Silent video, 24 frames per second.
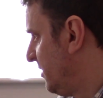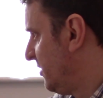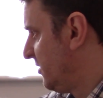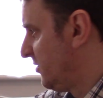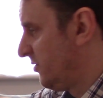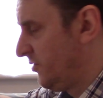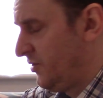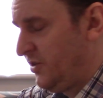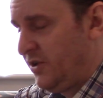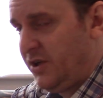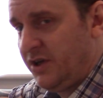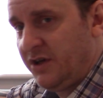
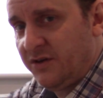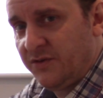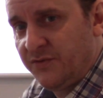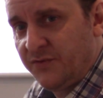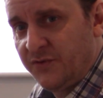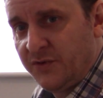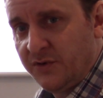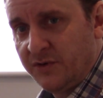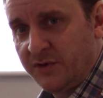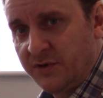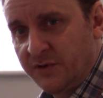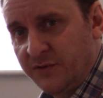on here
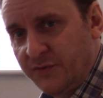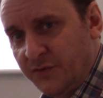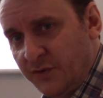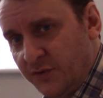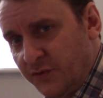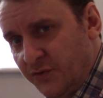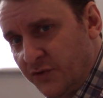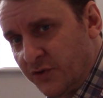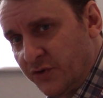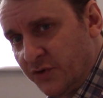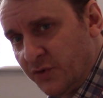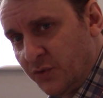for
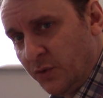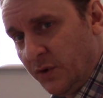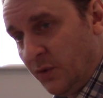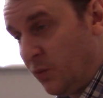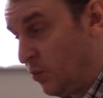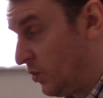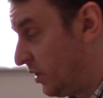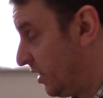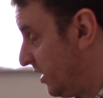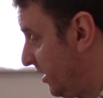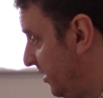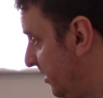an
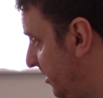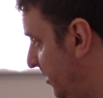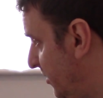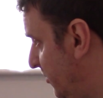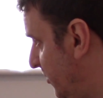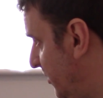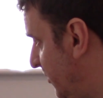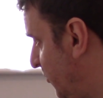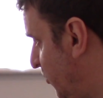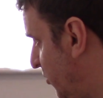all-in-one, then it